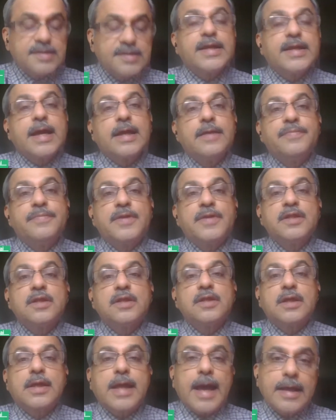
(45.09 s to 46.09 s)

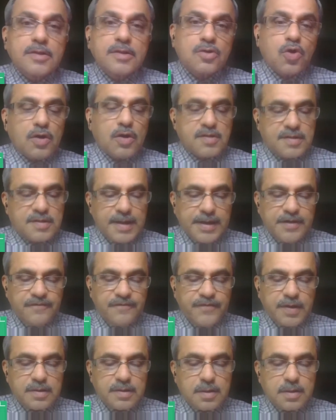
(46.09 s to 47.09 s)
sitagliptin can cause
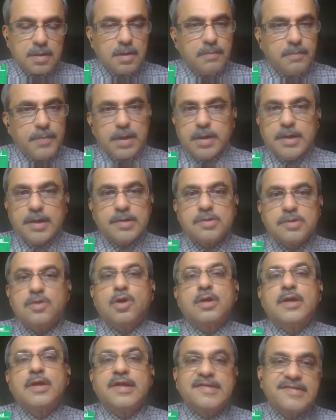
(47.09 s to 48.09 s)
side effects, but
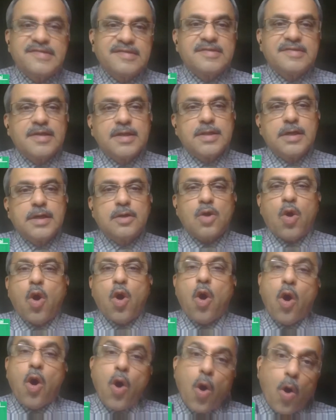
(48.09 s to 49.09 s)
it's not necessary that
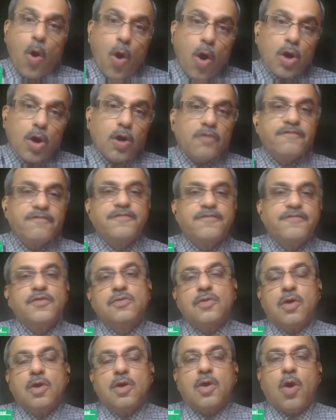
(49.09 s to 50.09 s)
all of
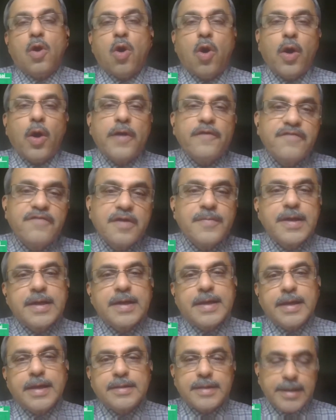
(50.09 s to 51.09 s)
you or
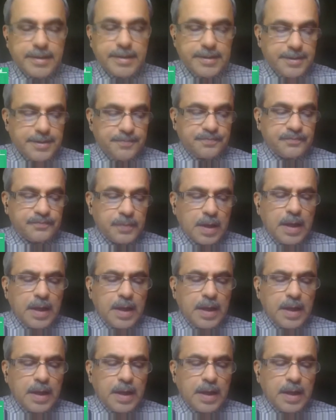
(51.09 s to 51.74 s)
everybody can get them.